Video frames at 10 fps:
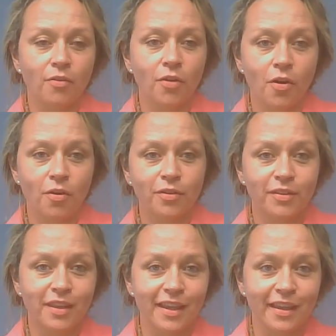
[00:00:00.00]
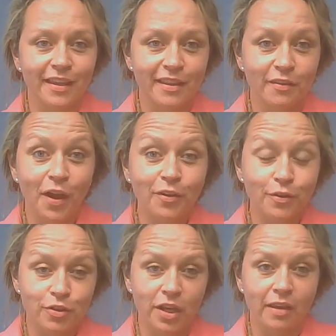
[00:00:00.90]
along the, the
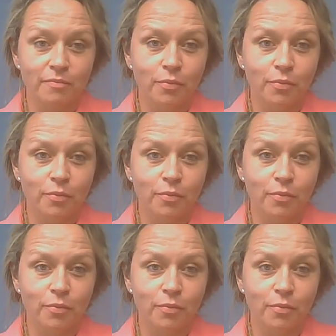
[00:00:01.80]
value chain,